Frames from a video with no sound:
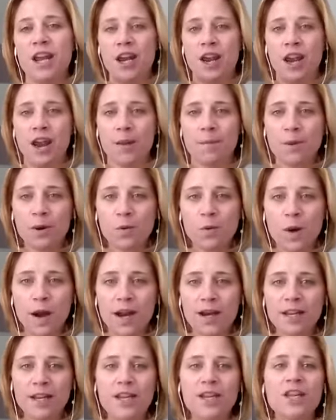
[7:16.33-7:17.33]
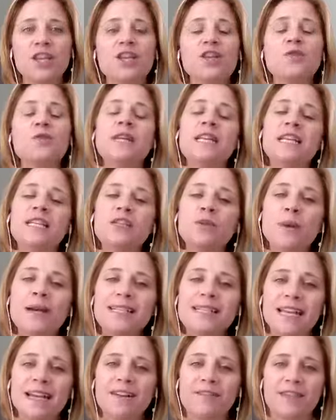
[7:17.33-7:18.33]
Number 1, you need to
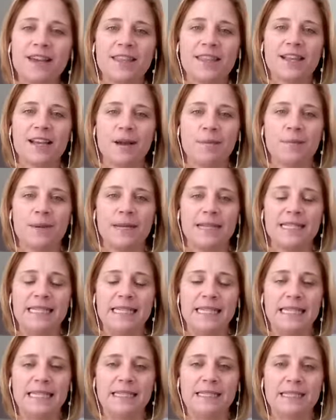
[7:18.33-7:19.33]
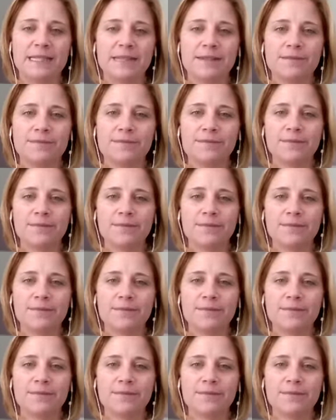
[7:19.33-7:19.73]
identify the company's needs.